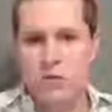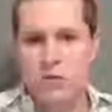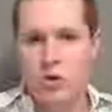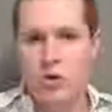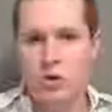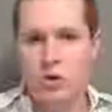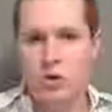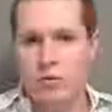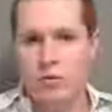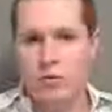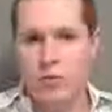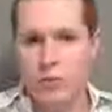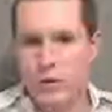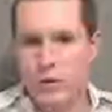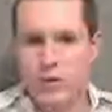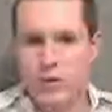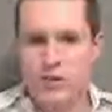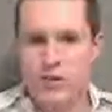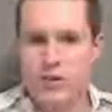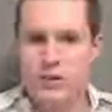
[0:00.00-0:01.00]
Cool.
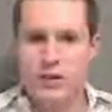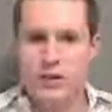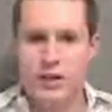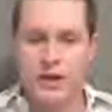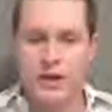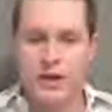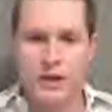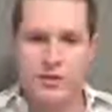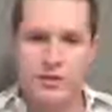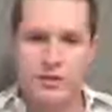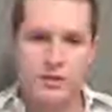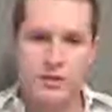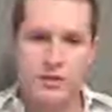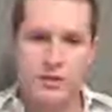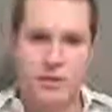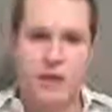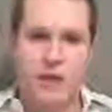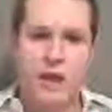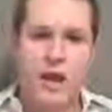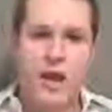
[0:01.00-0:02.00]
We won't charge you any extra
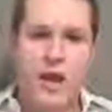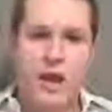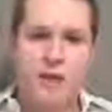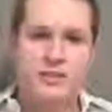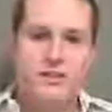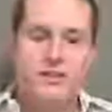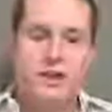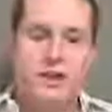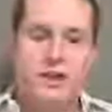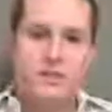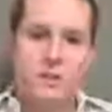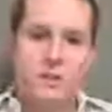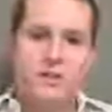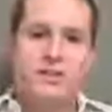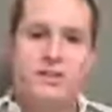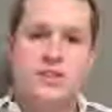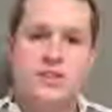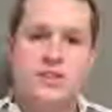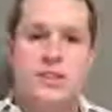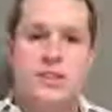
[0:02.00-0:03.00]
money. Instead, we'll
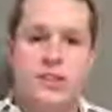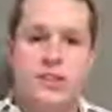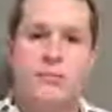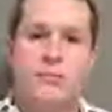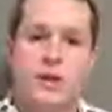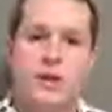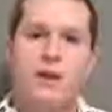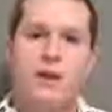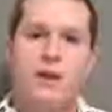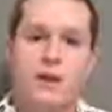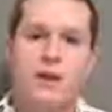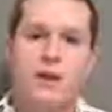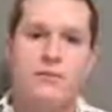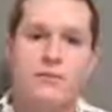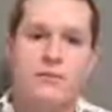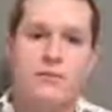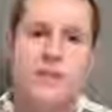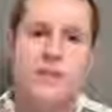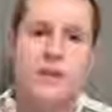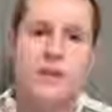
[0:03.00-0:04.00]
just take that money that
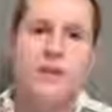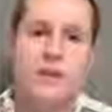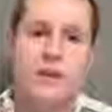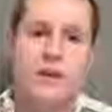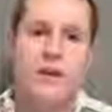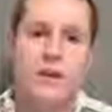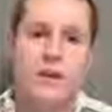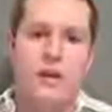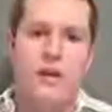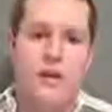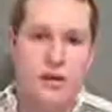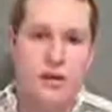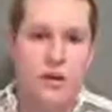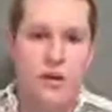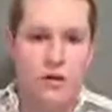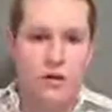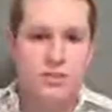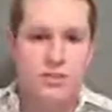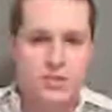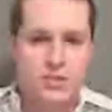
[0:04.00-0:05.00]
town,
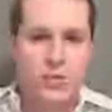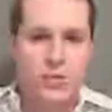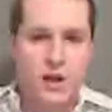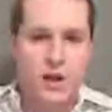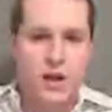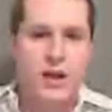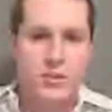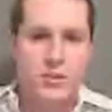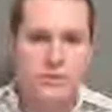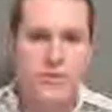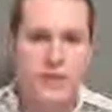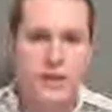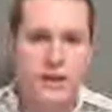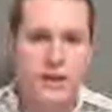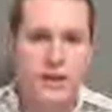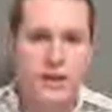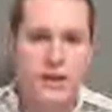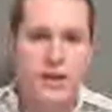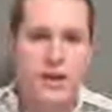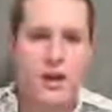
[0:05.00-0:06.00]
school A was
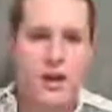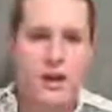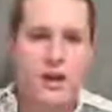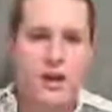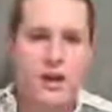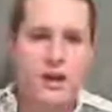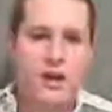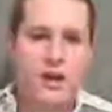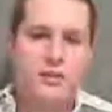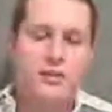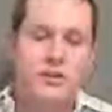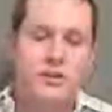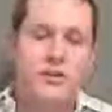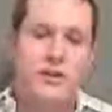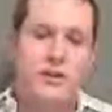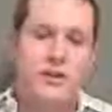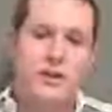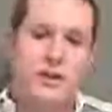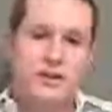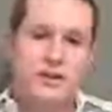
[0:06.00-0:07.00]
going to get, and
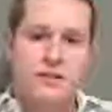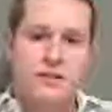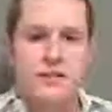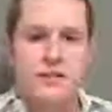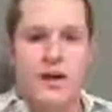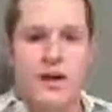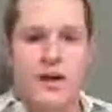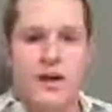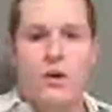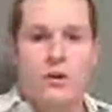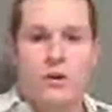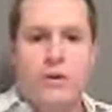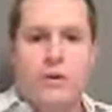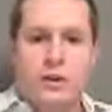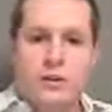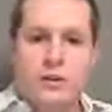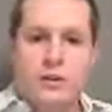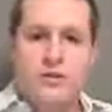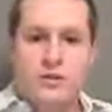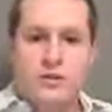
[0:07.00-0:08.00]
just give that to
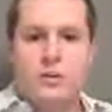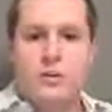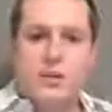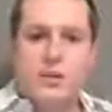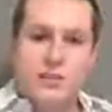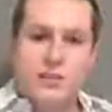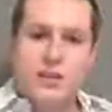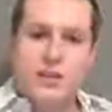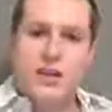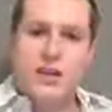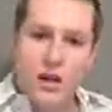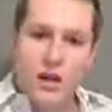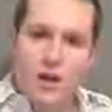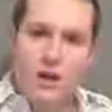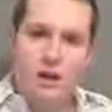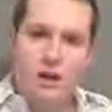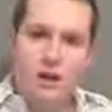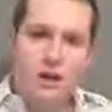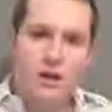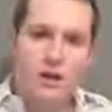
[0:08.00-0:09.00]
town school C
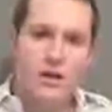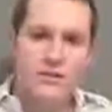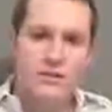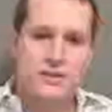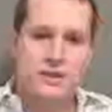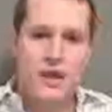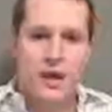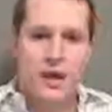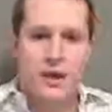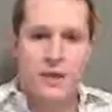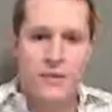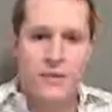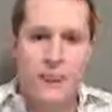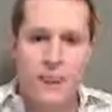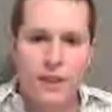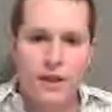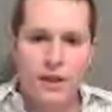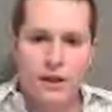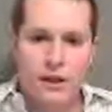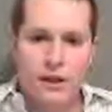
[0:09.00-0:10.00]
instead.
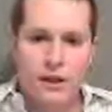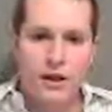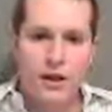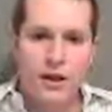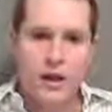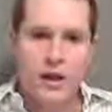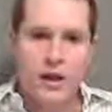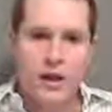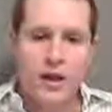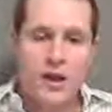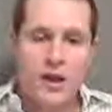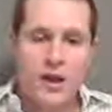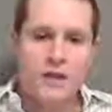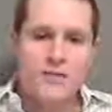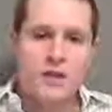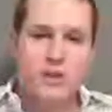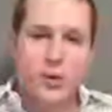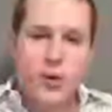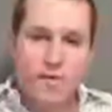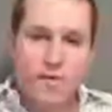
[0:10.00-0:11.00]
Okay?
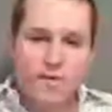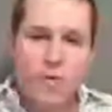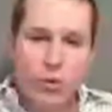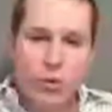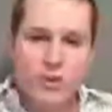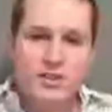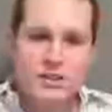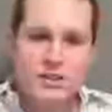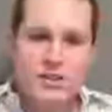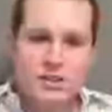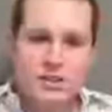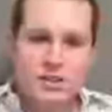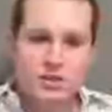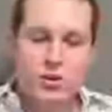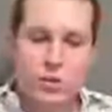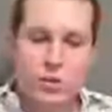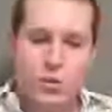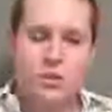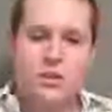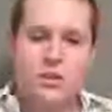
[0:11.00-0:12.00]
So it forces
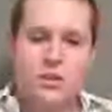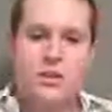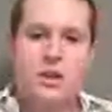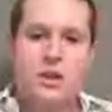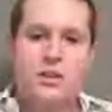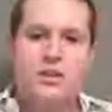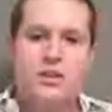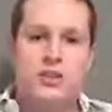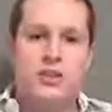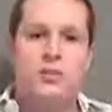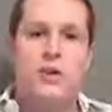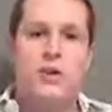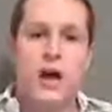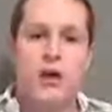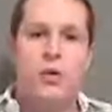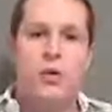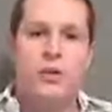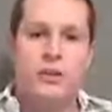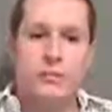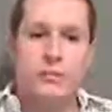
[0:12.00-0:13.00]
schools to do
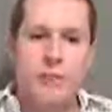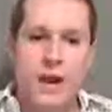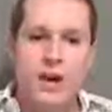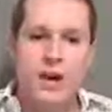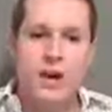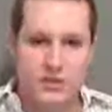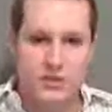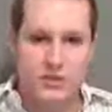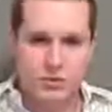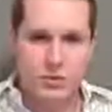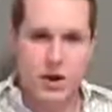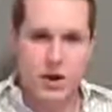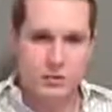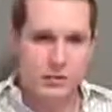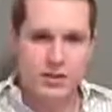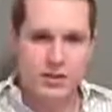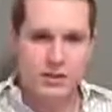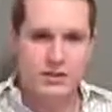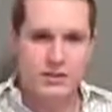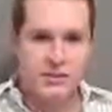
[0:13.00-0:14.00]
now what the parents
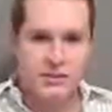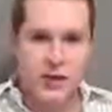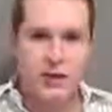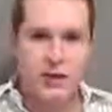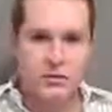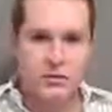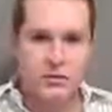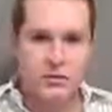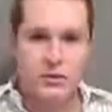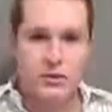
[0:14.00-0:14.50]
want, because if they don't